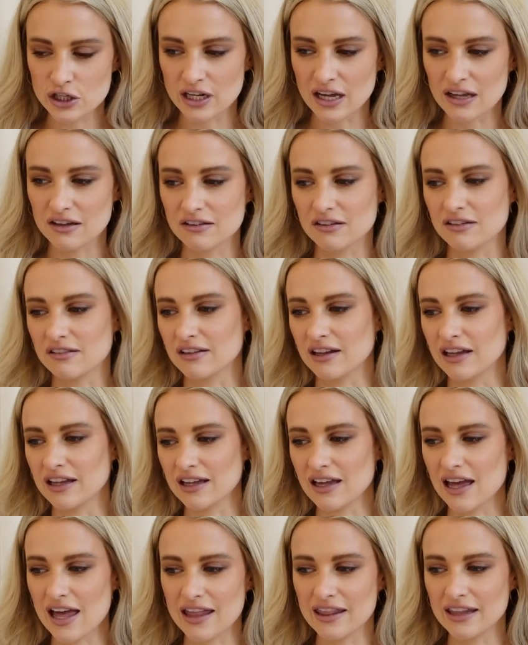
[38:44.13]
It gets this
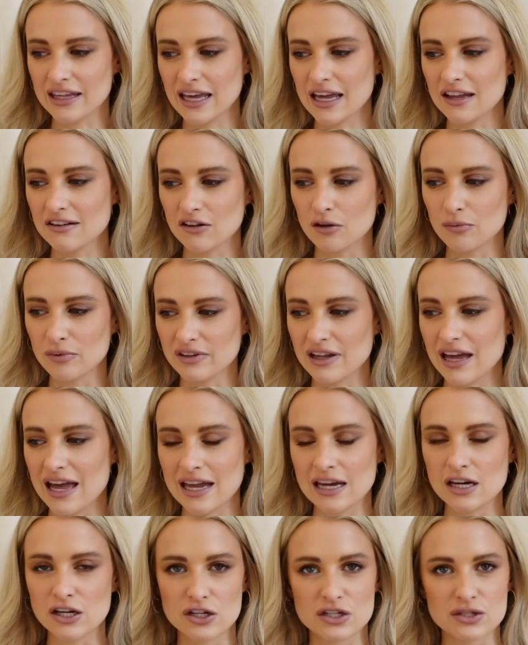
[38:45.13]
like, it gets almost like
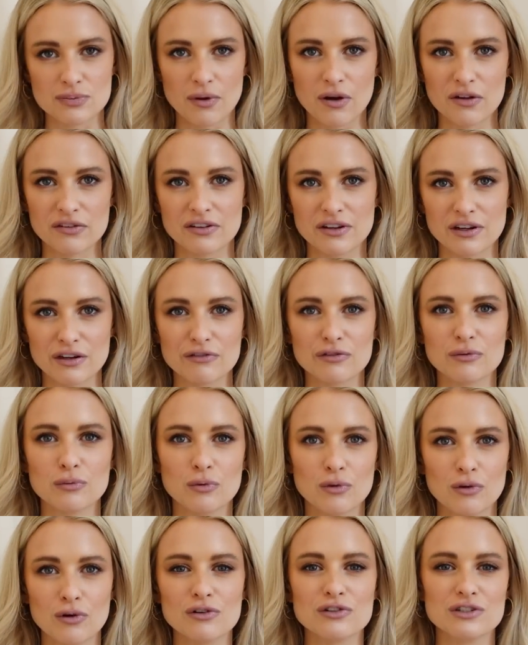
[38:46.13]
age spots on it from
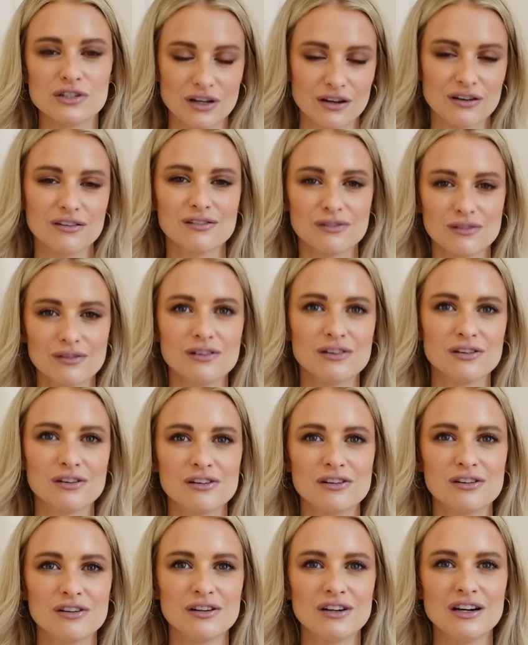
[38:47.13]
water. I kind of
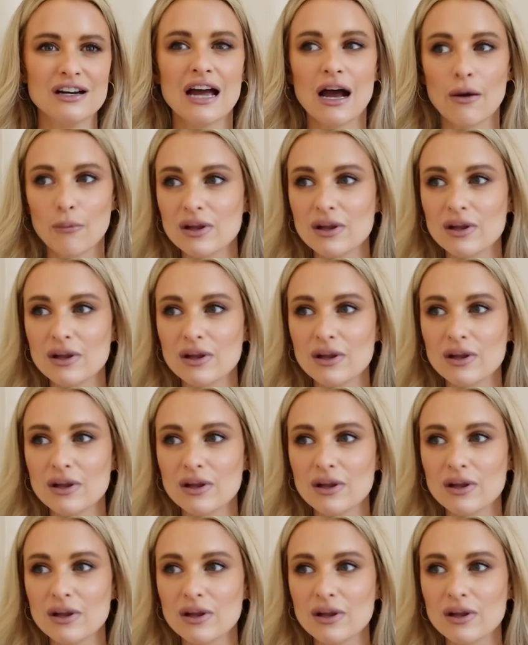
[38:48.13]
like it though.